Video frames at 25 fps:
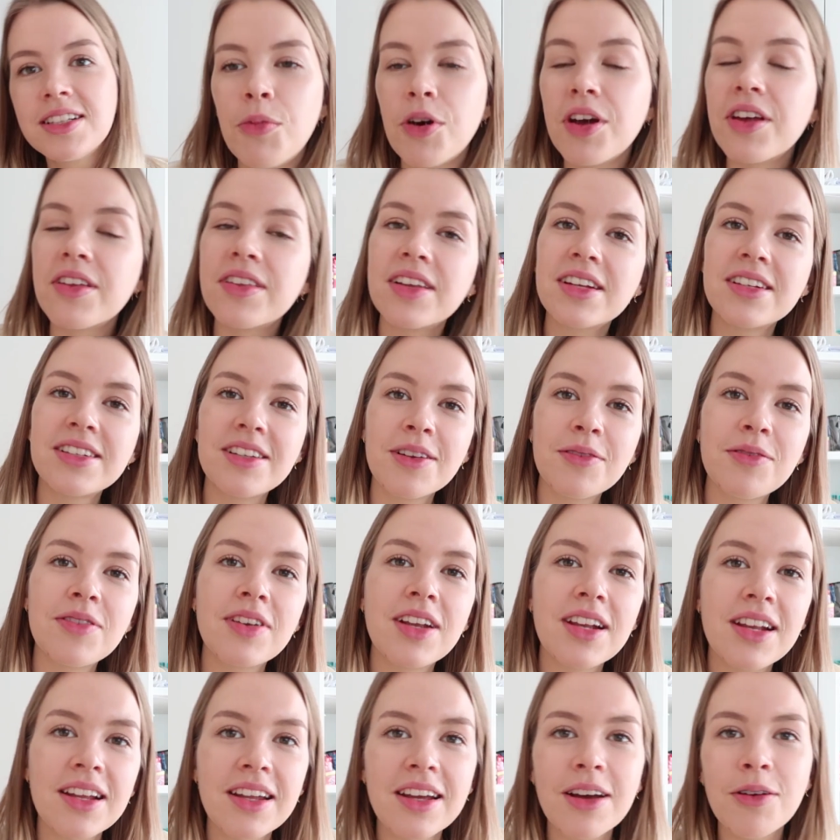I think
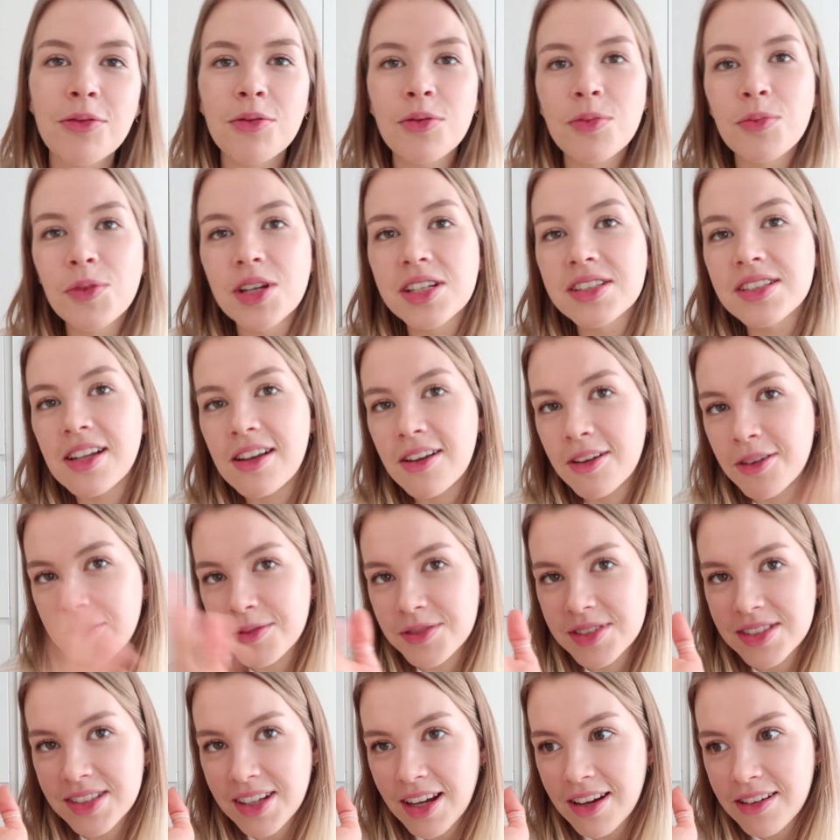definitely I will mix a lot
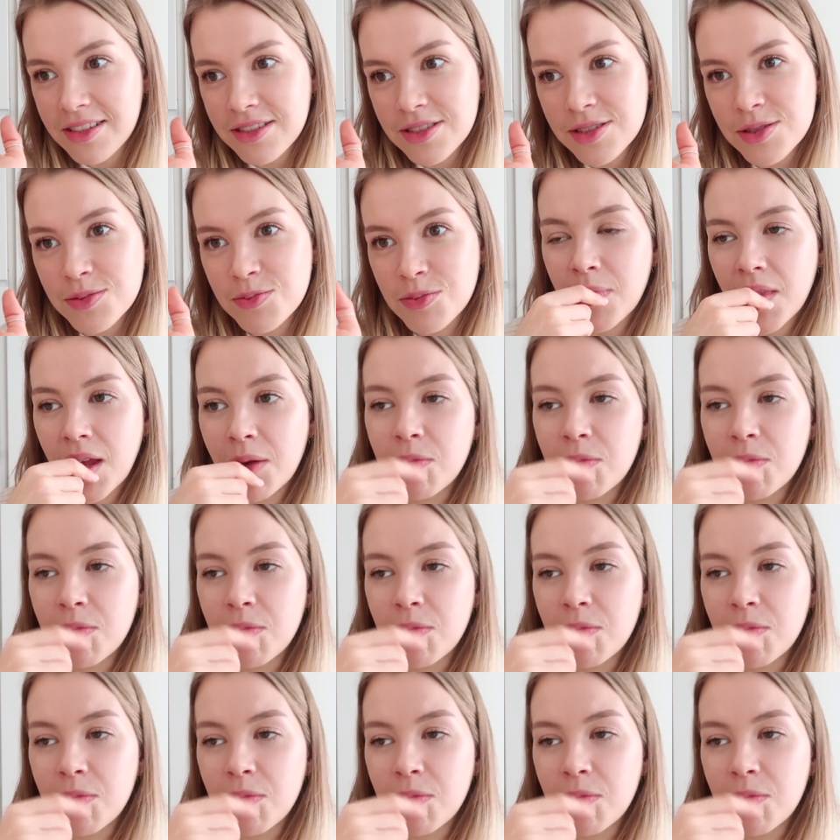of styles.